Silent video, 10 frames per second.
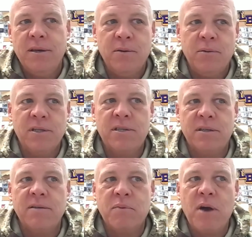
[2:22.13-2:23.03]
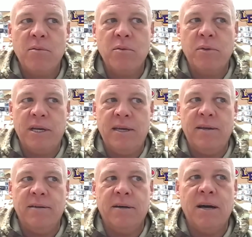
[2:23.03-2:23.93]
it was
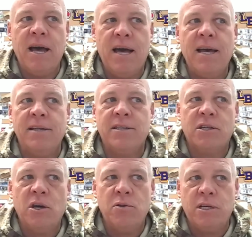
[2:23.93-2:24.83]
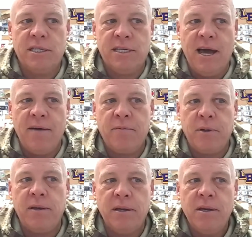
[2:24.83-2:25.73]
probably as a coaching staff,
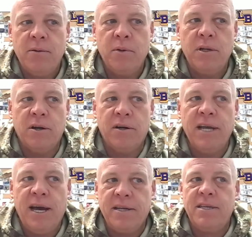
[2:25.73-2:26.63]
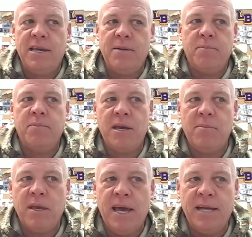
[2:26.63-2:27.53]
we learned how to keep
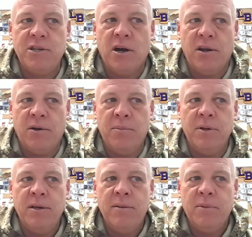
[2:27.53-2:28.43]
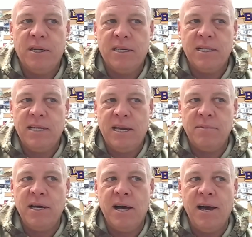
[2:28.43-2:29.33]
the edge on them, but at the
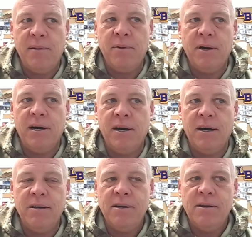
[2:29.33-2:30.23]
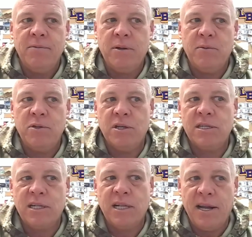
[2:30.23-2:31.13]
same time, we would
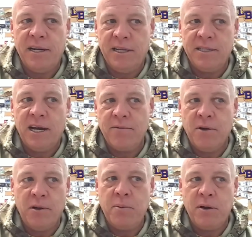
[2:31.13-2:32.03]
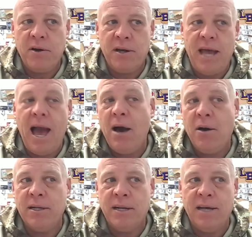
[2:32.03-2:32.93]
just slide an inside run period
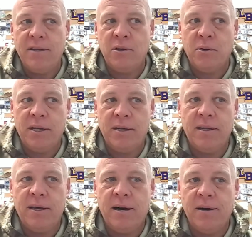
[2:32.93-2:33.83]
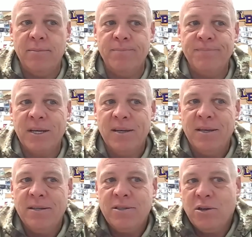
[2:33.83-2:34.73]
out and not do it.
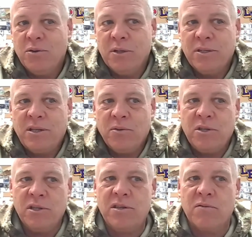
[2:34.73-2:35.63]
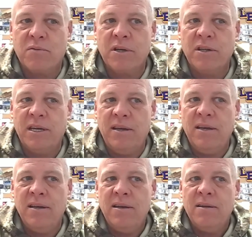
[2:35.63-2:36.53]
So it was just a
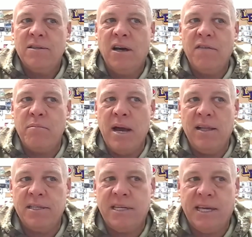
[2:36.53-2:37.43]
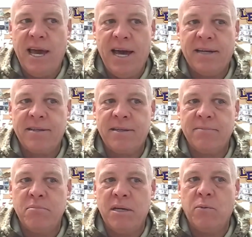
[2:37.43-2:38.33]
really tough balancing act
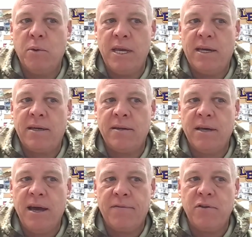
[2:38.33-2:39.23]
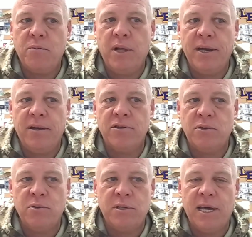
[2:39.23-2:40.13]
midweek after you play on
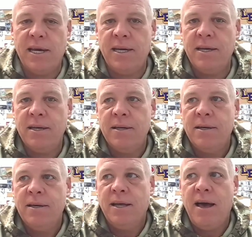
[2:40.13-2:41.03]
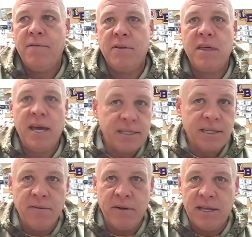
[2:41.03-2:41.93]
Tuesday, having
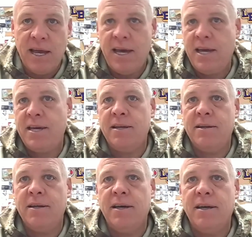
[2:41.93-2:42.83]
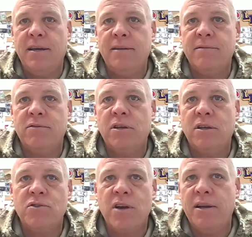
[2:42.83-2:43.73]
Thanksgiving Day and
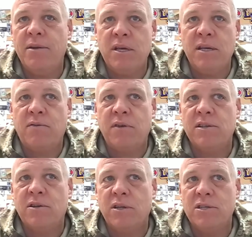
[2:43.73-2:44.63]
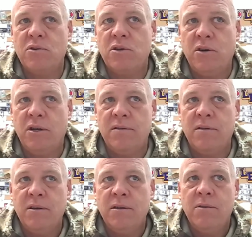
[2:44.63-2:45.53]
trying to be as physical as you
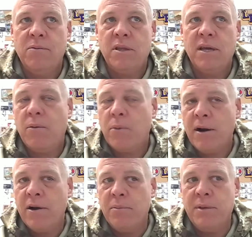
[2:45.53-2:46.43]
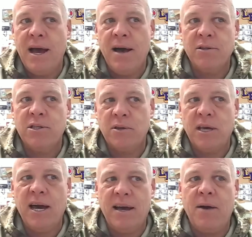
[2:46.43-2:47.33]
could without wearing them down. So
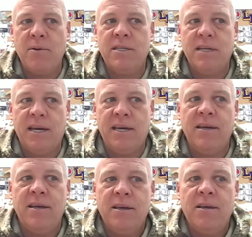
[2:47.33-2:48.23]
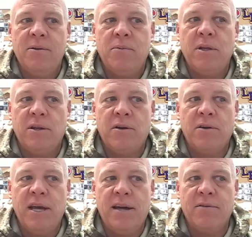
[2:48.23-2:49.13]
yeah, I would say we
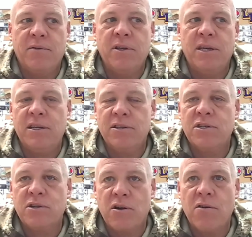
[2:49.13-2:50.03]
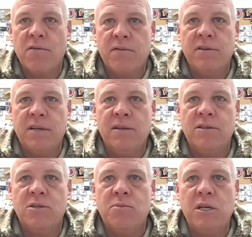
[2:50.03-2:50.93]
learned how to really conserve
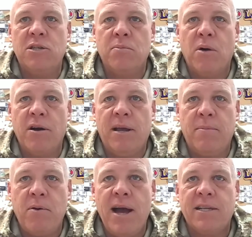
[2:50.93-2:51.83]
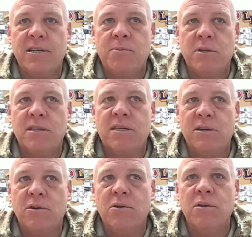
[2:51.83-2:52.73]
and just be smart at practice, but
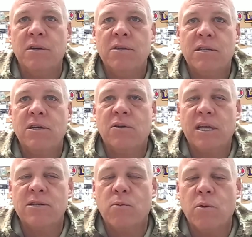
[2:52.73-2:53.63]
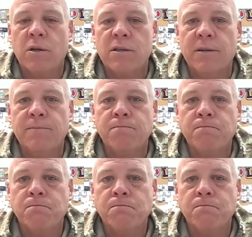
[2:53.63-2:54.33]
still get some work done.